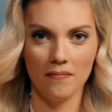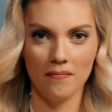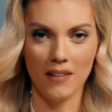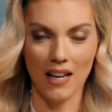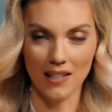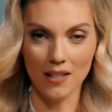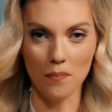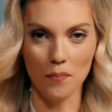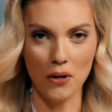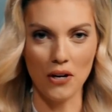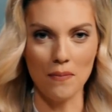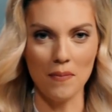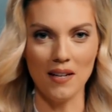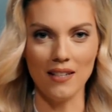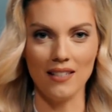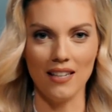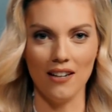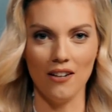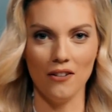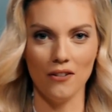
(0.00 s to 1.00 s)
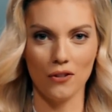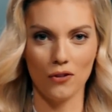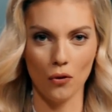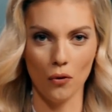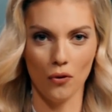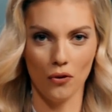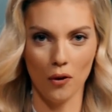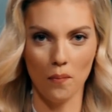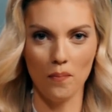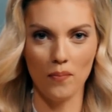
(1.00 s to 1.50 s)
That's a pretty big deal.
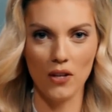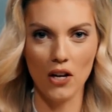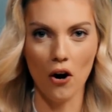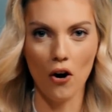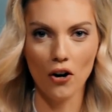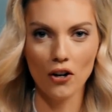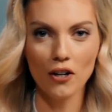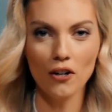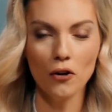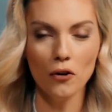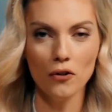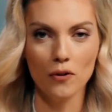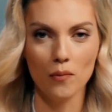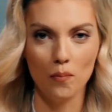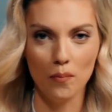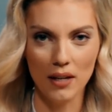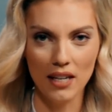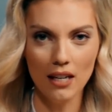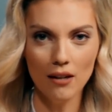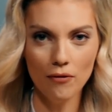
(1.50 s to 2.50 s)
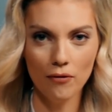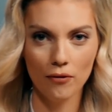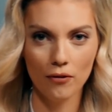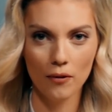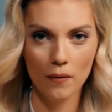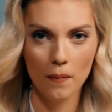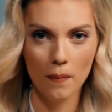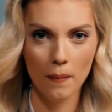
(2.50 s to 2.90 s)
So the, the article's beef